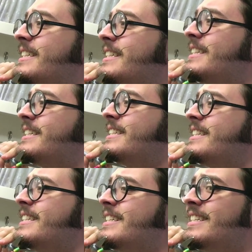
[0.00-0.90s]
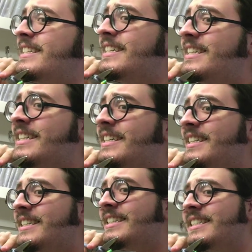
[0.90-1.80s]

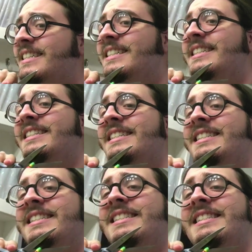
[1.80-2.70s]
[no speech]